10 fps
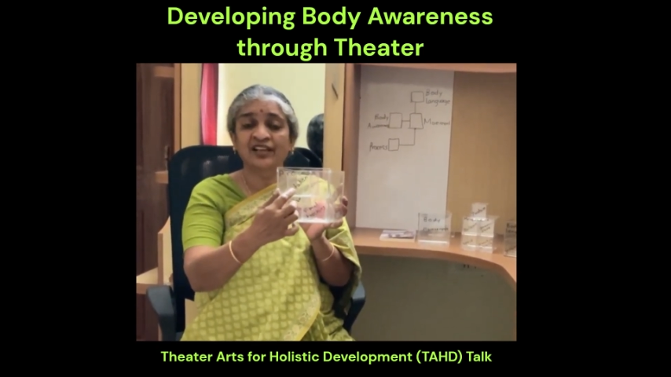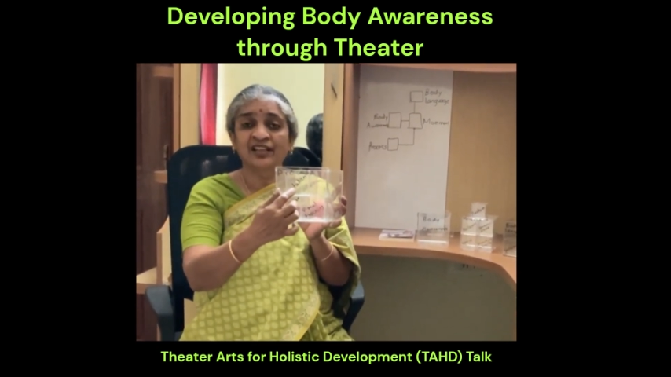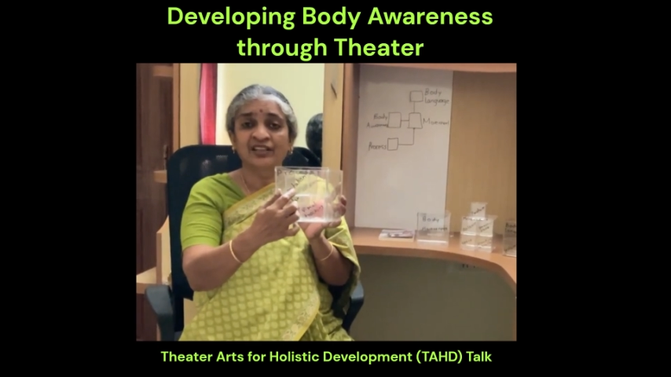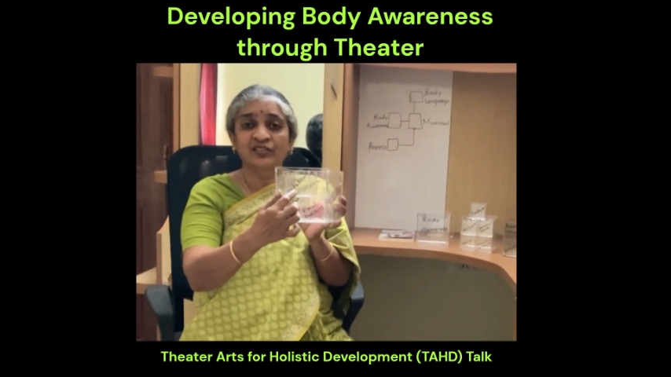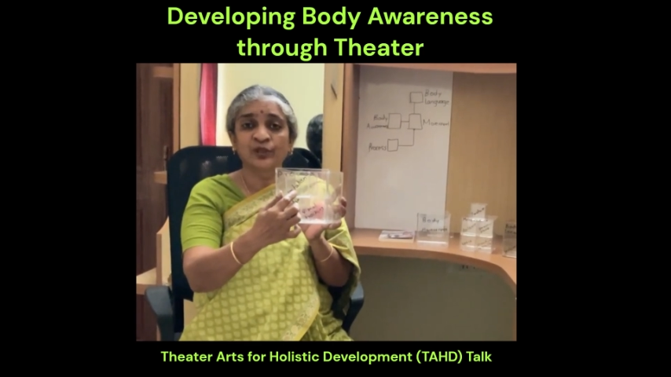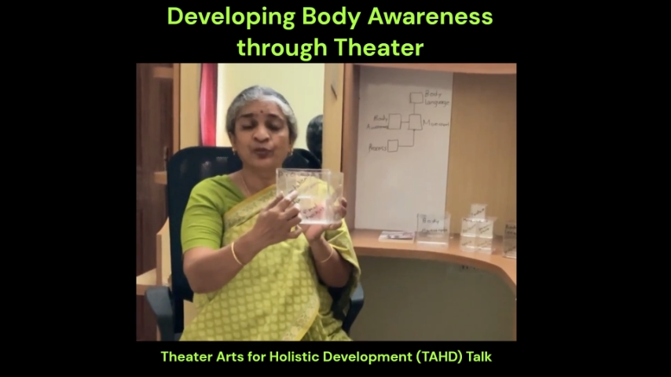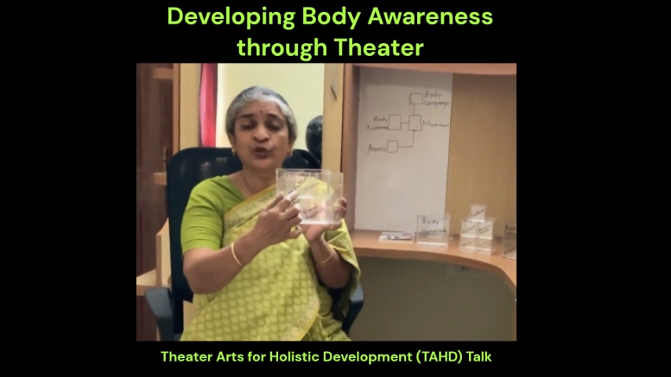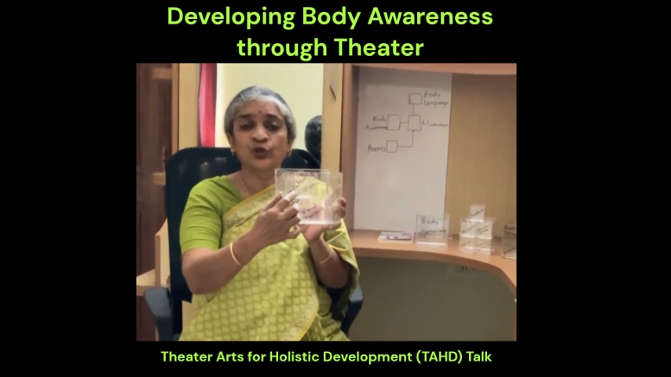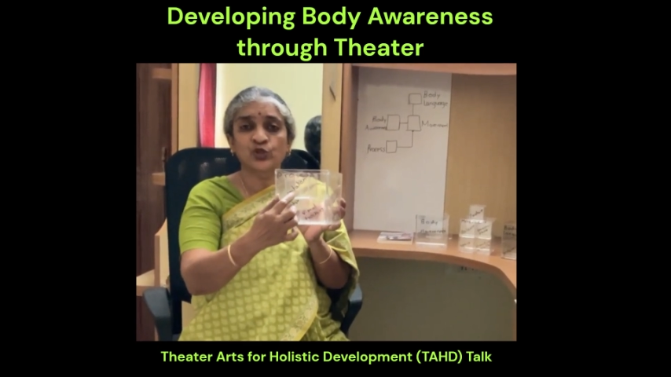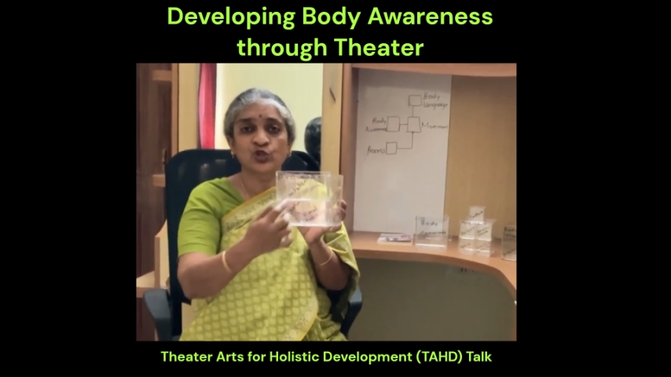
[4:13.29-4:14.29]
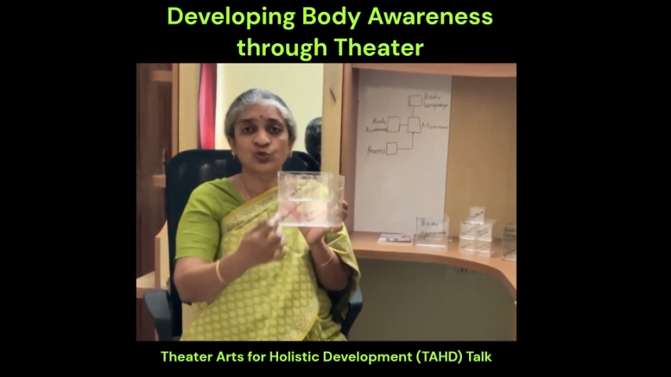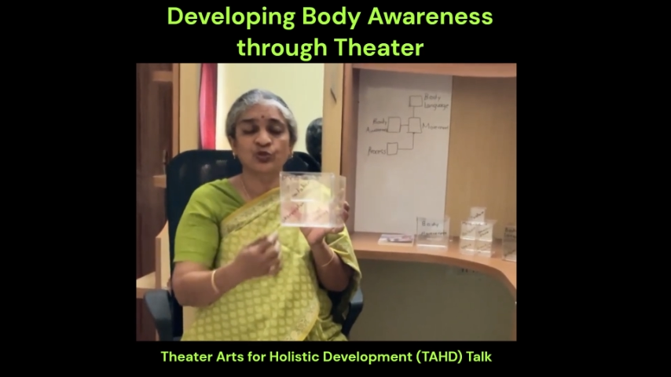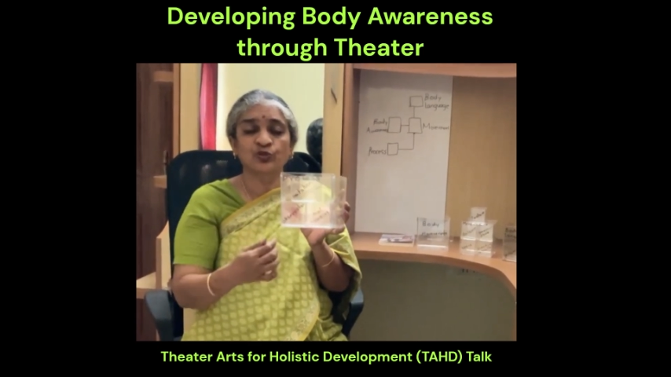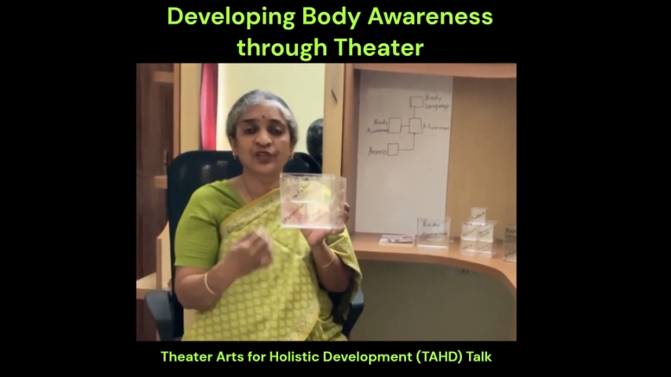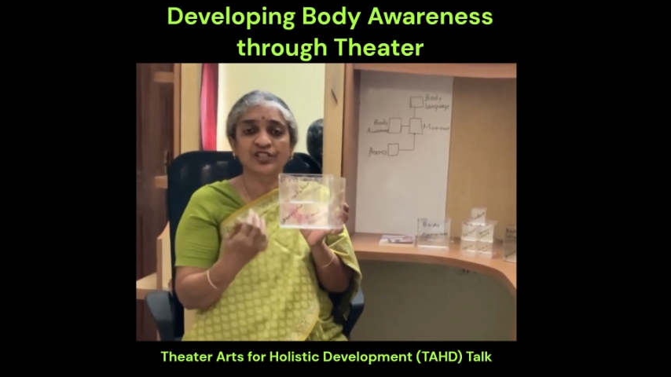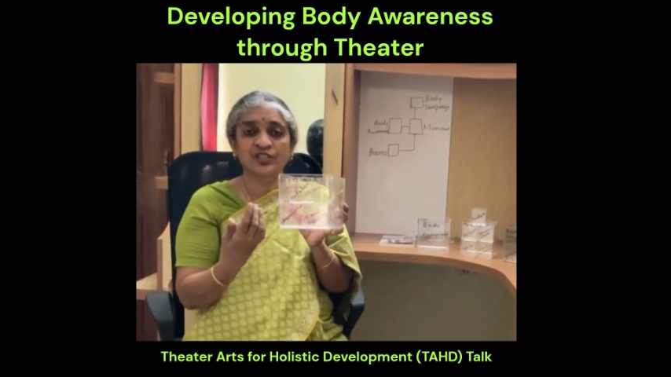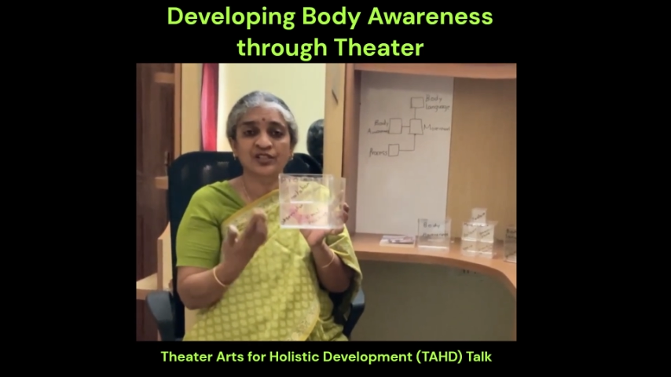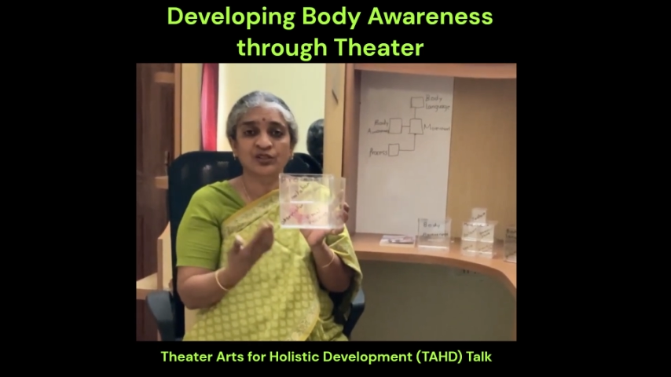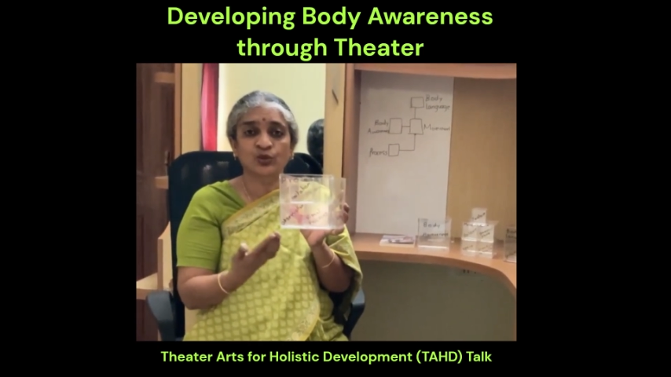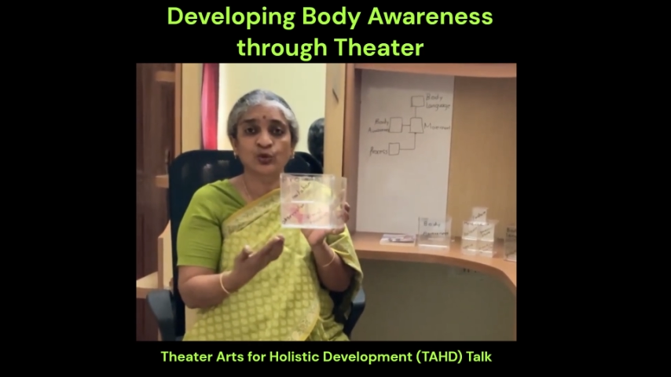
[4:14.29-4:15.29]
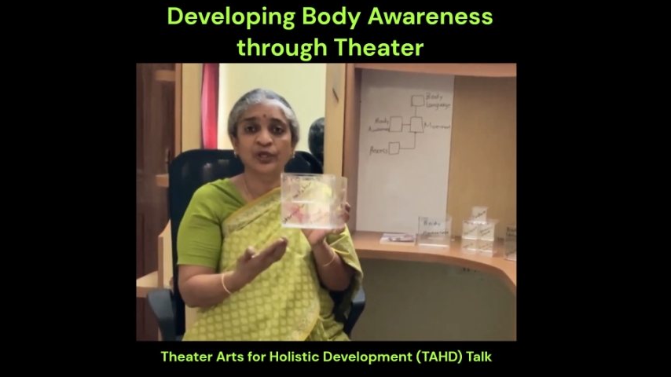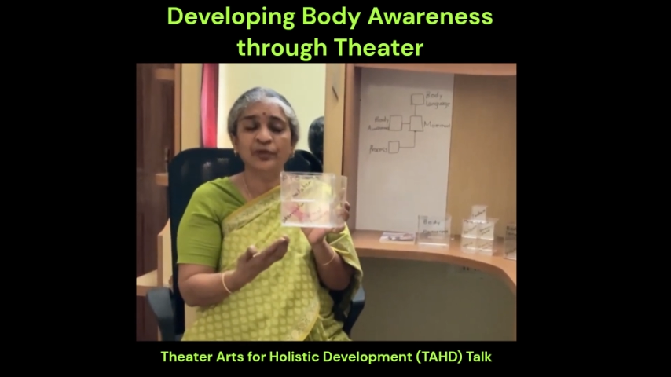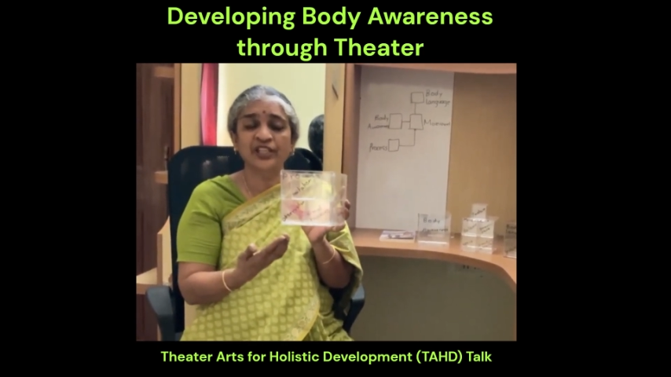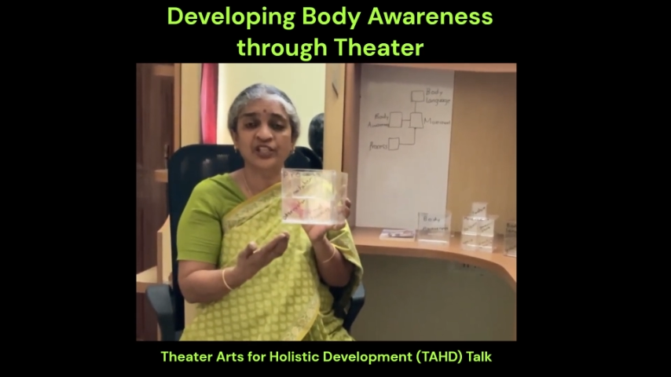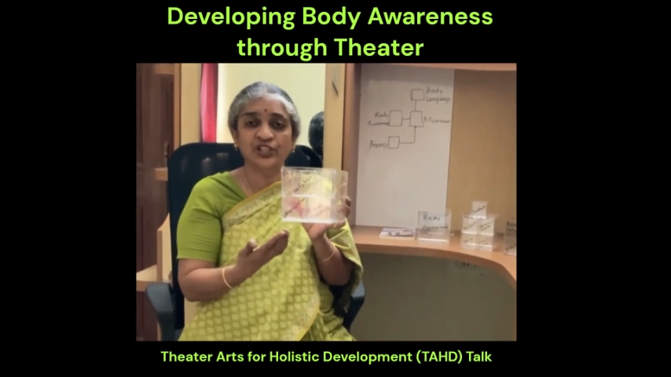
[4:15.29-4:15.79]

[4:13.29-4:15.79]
reproduce those movements through imitation.